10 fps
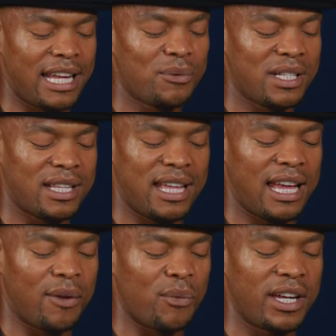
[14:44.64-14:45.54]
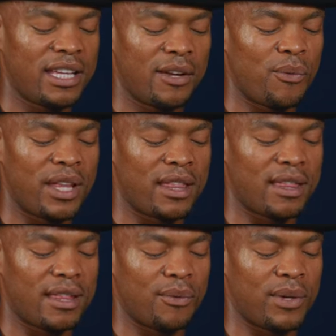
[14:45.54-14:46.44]
that was a thing, working
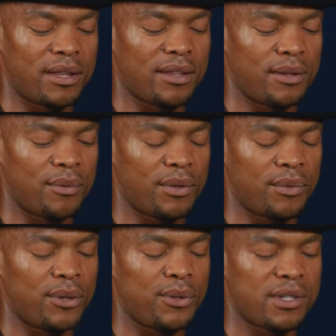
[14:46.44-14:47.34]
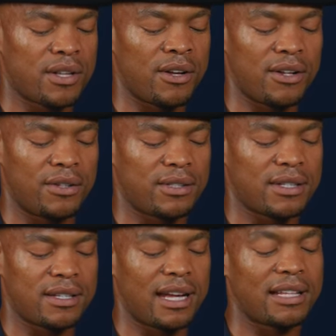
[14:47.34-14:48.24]
with those
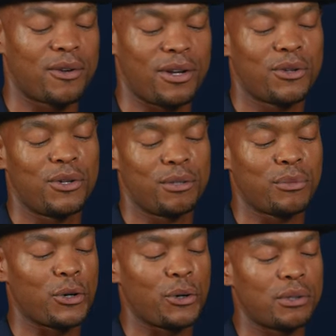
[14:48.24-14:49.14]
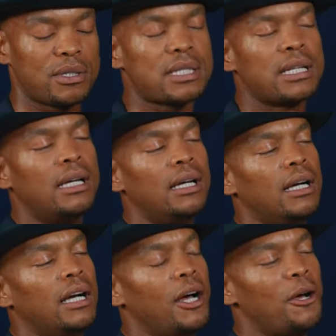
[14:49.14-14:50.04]
girls. I call them girls.
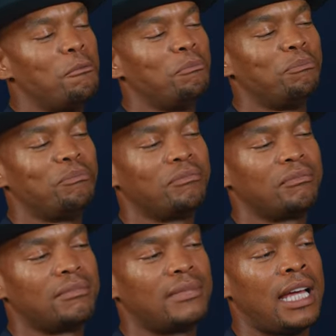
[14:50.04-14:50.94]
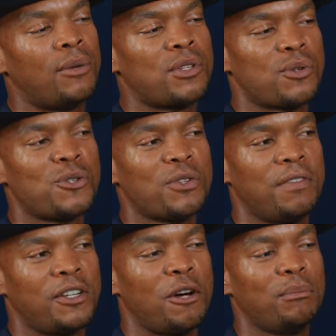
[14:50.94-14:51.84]
It was also
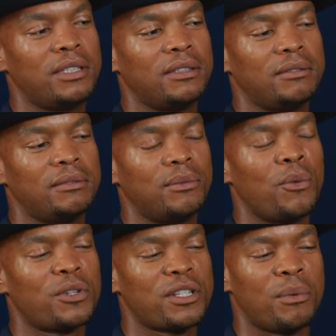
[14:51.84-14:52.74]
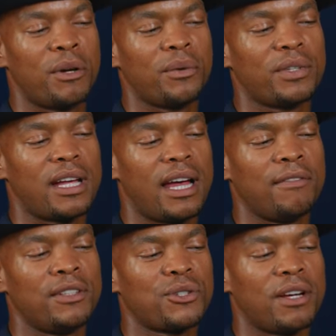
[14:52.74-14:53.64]
phenomenal. Walked away with
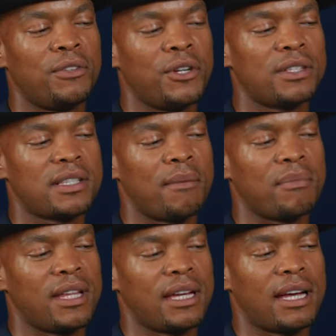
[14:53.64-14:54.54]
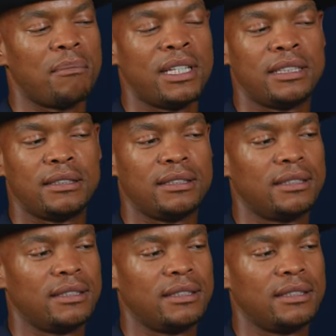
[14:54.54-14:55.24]
having to have learned something. I mean,